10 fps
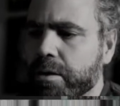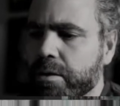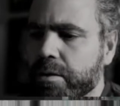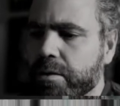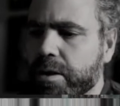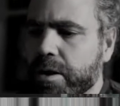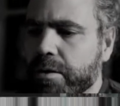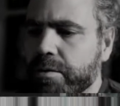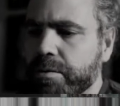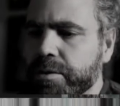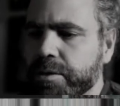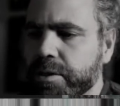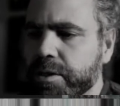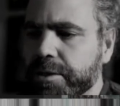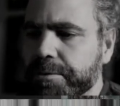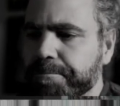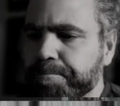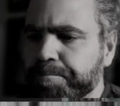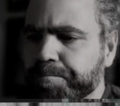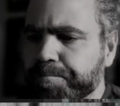Now,
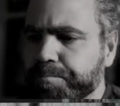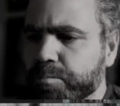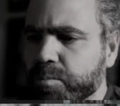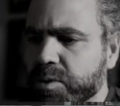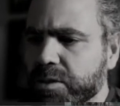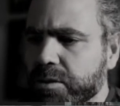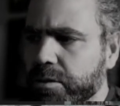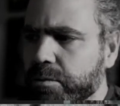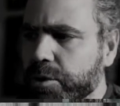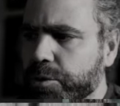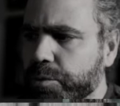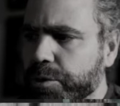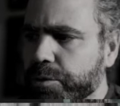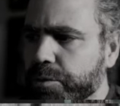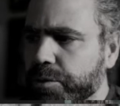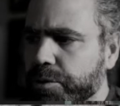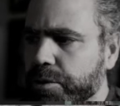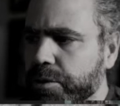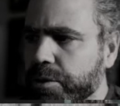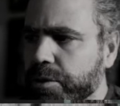I'm going to reduce
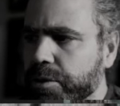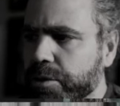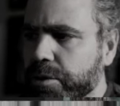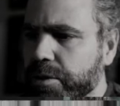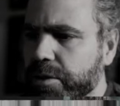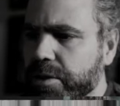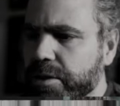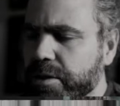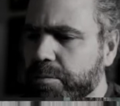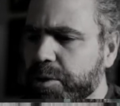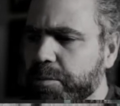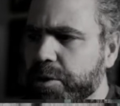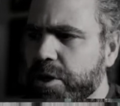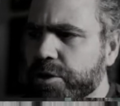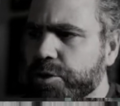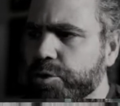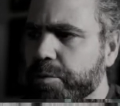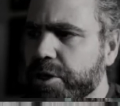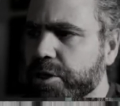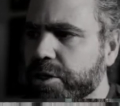this a little bit, not too
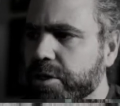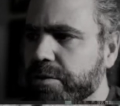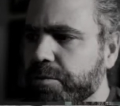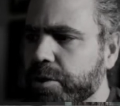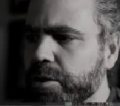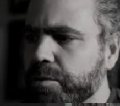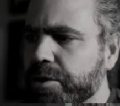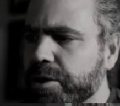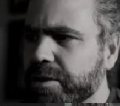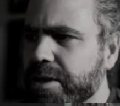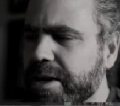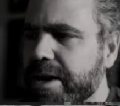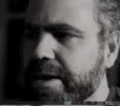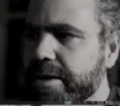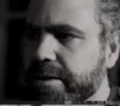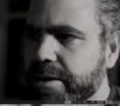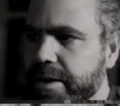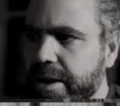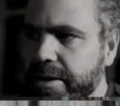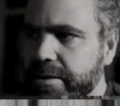much. If we go this, it
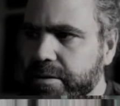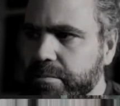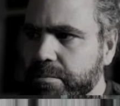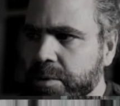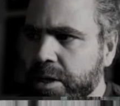adds some